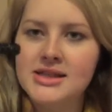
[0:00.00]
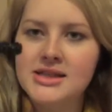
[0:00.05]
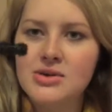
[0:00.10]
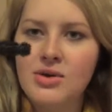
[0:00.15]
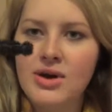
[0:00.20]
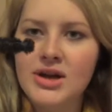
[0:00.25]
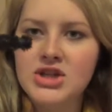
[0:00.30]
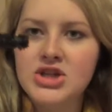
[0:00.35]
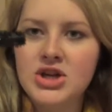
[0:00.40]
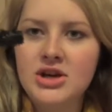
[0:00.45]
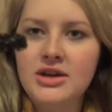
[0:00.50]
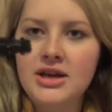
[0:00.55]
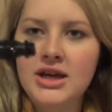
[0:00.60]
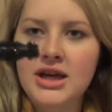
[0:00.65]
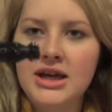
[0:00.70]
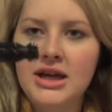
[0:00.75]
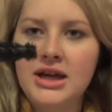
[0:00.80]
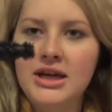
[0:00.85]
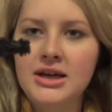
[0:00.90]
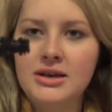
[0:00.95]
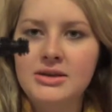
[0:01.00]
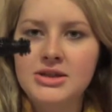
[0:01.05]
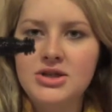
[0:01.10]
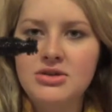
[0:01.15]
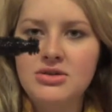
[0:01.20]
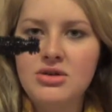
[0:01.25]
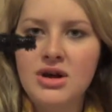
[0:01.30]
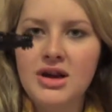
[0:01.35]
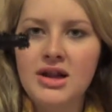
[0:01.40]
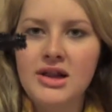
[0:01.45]
It's quite chunky. I
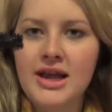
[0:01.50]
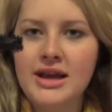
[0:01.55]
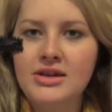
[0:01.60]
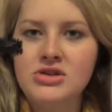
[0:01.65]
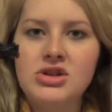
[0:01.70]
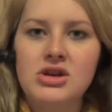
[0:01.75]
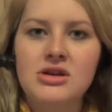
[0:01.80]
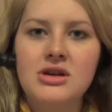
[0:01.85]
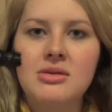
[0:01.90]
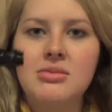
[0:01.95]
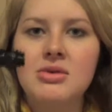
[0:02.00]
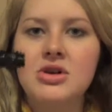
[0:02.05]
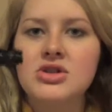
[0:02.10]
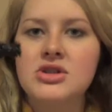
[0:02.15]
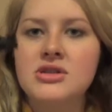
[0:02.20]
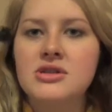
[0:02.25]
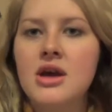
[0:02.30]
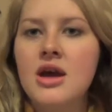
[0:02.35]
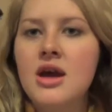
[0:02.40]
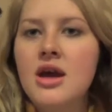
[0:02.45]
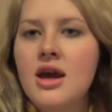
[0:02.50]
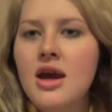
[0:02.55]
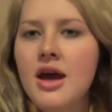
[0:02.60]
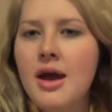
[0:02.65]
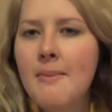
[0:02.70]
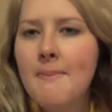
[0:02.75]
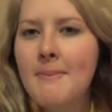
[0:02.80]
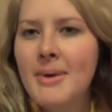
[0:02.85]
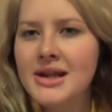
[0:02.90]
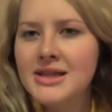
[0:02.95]
do kind of like chunky brushes,
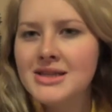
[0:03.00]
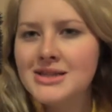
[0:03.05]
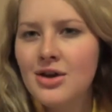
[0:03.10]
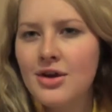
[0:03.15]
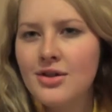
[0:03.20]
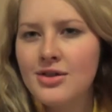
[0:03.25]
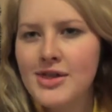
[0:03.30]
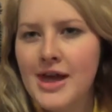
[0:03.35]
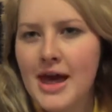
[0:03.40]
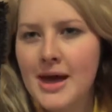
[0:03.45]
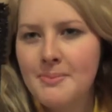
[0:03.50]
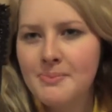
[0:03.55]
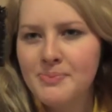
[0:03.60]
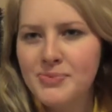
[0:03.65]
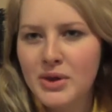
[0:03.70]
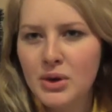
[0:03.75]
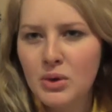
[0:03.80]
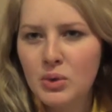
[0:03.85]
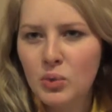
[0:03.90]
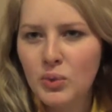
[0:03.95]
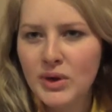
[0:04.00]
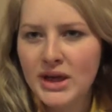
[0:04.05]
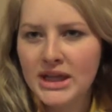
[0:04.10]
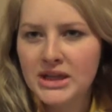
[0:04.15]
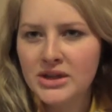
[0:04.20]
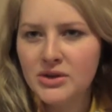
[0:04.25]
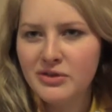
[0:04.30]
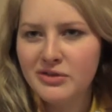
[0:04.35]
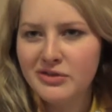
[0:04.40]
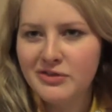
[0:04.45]
but it's got that
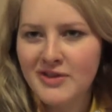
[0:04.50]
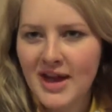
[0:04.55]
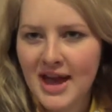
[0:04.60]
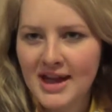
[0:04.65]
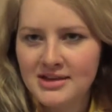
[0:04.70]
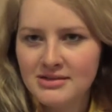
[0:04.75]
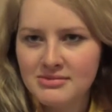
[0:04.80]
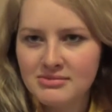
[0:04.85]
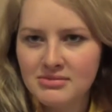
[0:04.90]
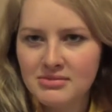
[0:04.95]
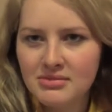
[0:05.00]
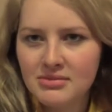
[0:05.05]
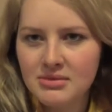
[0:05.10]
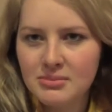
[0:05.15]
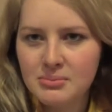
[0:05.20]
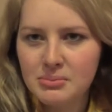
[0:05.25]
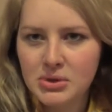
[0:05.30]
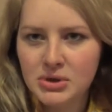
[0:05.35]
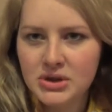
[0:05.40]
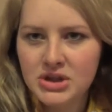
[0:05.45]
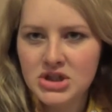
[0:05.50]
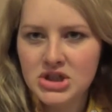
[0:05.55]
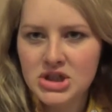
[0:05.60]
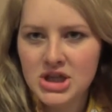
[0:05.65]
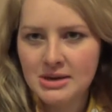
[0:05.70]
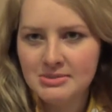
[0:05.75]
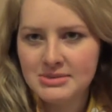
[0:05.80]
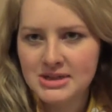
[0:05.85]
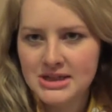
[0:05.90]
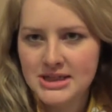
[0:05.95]
weird little fat bullet
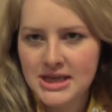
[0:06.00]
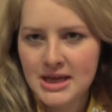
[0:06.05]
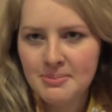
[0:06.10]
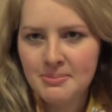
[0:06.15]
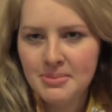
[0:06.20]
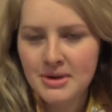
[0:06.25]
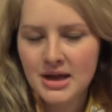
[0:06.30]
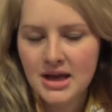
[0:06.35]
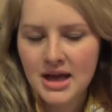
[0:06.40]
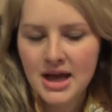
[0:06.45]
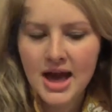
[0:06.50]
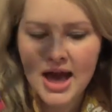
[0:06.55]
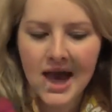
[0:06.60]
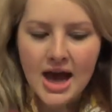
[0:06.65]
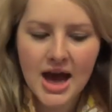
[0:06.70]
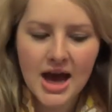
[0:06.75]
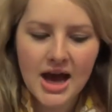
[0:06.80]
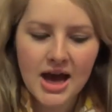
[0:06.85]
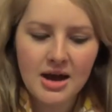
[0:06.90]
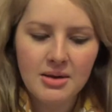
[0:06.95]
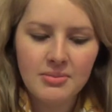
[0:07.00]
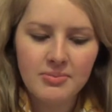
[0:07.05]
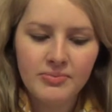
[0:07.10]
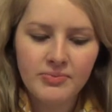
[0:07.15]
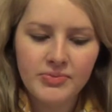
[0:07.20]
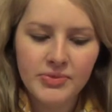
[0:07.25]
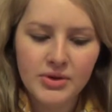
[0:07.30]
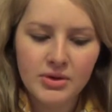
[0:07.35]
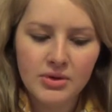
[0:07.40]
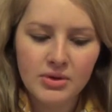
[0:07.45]
shaped tip,
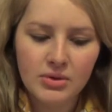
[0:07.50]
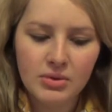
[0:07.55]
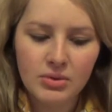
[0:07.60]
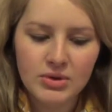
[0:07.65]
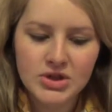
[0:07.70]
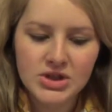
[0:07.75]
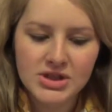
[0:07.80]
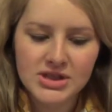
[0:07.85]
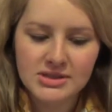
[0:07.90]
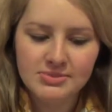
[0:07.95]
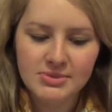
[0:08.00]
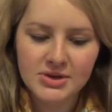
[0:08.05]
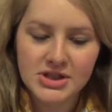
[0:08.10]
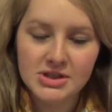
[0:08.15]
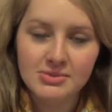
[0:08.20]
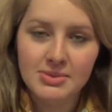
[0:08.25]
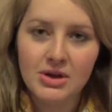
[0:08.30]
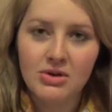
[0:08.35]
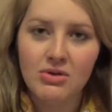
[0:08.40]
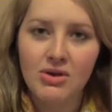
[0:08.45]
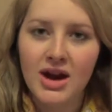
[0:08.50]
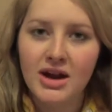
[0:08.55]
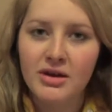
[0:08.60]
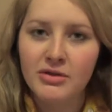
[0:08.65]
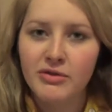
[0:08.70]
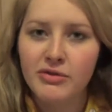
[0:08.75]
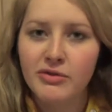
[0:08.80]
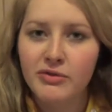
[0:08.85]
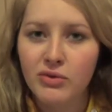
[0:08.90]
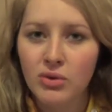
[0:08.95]
which is supposed to be
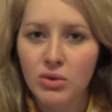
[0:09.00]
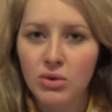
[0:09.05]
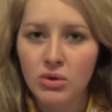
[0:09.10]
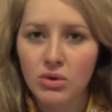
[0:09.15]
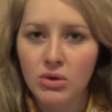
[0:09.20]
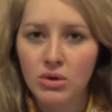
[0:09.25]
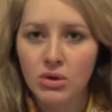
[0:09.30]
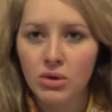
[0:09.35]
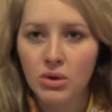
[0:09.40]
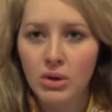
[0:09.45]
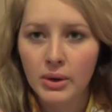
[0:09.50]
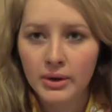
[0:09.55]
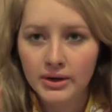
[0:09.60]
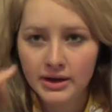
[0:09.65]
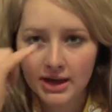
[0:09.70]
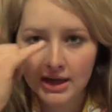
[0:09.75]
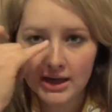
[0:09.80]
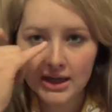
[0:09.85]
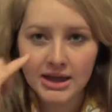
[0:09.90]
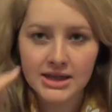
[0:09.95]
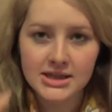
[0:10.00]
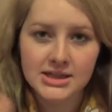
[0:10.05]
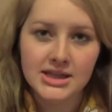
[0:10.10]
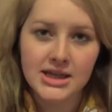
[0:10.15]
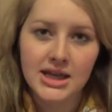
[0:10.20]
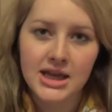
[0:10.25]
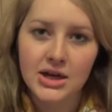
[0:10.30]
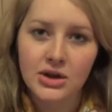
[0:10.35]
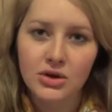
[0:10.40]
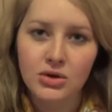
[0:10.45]
great for getting into
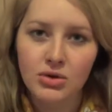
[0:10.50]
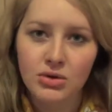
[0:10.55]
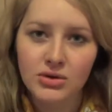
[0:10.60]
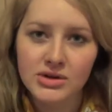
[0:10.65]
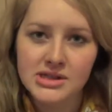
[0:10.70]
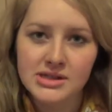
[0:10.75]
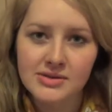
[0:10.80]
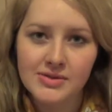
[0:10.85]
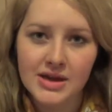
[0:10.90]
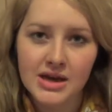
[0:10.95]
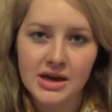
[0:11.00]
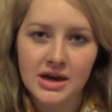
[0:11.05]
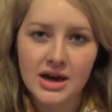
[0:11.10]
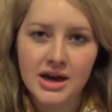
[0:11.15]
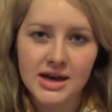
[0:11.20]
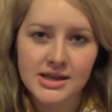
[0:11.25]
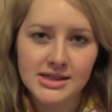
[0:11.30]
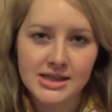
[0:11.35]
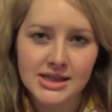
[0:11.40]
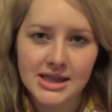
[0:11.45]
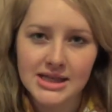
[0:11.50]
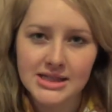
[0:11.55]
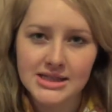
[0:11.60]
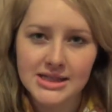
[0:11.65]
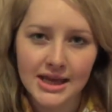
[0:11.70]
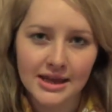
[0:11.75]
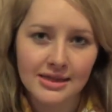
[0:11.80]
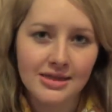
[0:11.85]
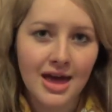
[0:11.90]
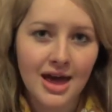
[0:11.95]
the inner corners of the eyes and things
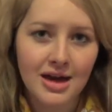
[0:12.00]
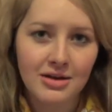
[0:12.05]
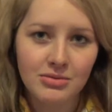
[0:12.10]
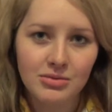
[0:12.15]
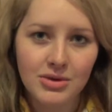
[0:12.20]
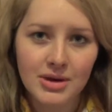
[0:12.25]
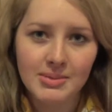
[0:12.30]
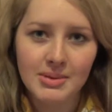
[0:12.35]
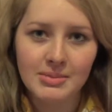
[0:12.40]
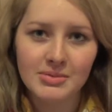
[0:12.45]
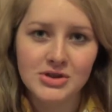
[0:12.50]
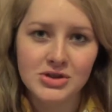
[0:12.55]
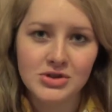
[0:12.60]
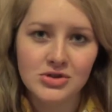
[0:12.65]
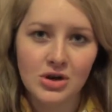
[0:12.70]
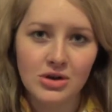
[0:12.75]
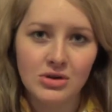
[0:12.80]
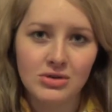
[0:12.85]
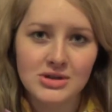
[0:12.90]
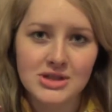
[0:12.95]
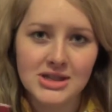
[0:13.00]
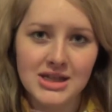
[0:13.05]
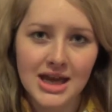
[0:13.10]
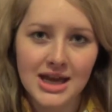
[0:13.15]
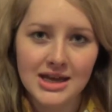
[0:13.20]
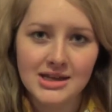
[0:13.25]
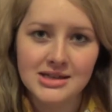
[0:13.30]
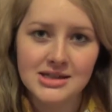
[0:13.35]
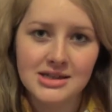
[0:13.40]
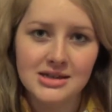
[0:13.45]
like that, where people struggle to
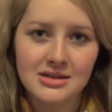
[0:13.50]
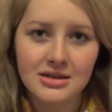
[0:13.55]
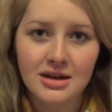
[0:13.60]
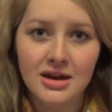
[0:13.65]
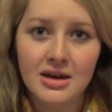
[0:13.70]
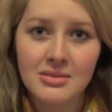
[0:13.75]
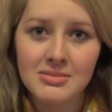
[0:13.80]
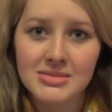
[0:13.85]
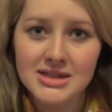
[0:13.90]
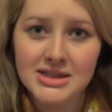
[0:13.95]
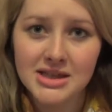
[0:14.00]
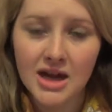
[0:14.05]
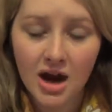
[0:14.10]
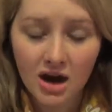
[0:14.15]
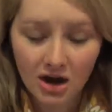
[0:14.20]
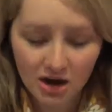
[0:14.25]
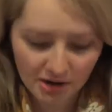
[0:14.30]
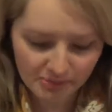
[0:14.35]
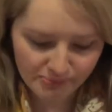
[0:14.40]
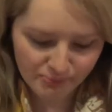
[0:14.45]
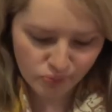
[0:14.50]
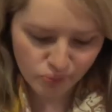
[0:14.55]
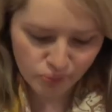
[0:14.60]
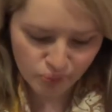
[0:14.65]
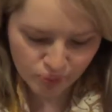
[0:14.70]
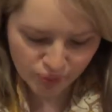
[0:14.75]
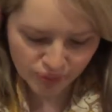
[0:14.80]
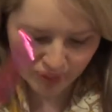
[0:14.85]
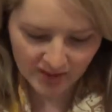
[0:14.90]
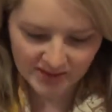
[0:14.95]
get mascara.
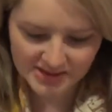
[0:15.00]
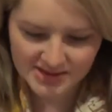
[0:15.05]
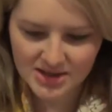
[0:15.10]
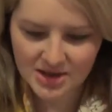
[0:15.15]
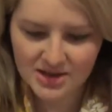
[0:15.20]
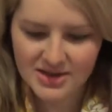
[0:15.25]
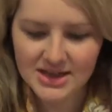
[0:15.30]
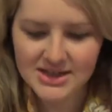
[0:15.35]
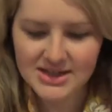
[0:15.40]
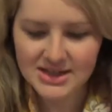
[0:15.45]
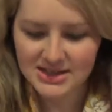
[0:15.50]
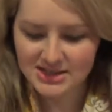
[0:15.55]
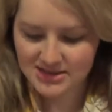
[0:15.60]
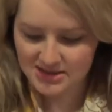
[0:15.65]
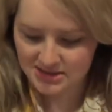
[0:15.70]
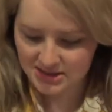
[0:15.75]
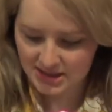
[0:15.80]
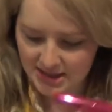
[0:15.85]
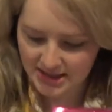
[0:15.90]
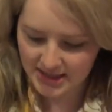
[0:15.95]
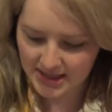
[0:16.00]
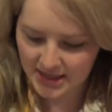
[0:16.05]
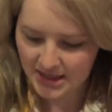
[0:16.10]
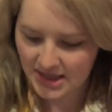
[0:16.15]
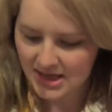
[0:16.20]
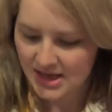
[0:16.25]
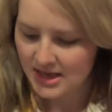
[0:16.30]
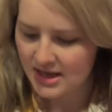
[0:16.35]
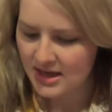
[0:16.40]
So that's exciting.